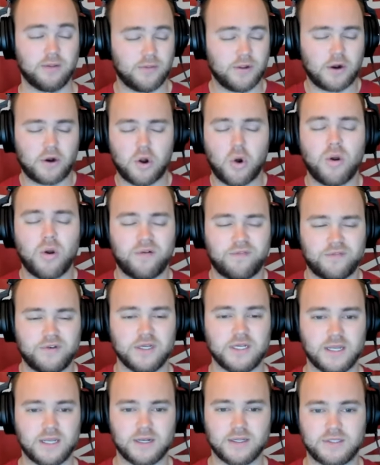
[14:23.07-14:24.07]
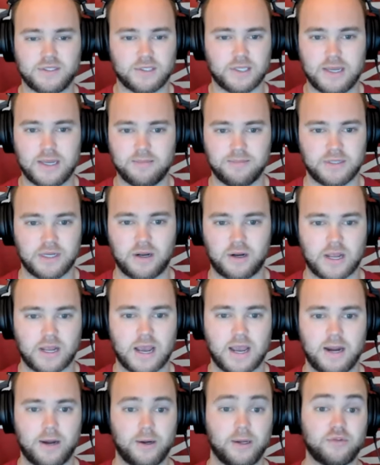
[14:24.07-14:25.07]
they're going to get a slam dunk
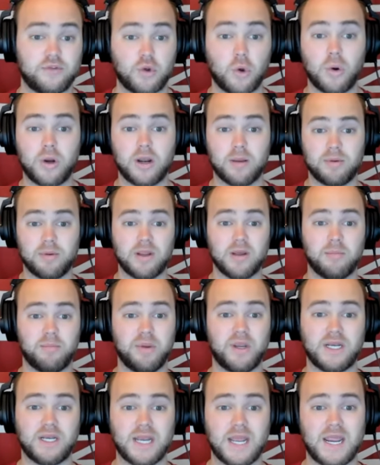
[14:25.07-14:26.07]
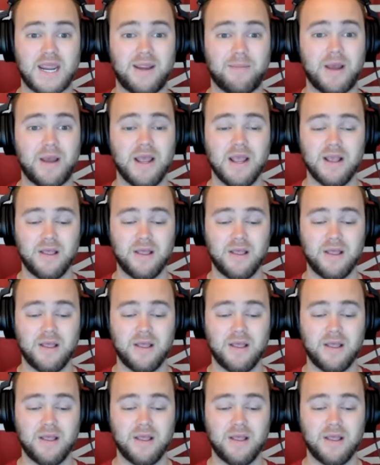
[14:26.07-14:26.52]
hire. It's going to be a big name.